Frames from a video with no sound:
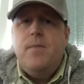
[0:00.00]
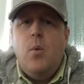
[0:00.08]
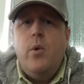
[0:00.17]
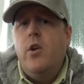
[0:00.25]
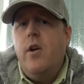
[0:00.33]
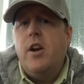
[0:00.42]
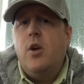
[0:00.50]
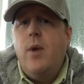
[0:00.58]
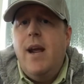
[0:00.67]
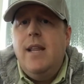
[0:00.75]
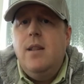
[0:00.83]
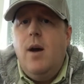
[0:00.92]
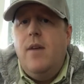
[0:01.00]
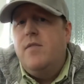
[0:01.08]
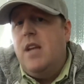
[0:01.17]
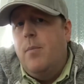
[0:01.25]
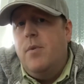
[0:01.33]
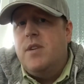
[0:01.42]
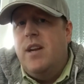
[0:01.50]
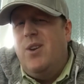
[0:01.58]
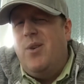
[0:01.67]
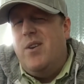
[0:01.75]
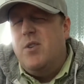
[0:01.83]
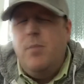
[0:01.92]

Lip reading: when you're on a grade of 10% or greater.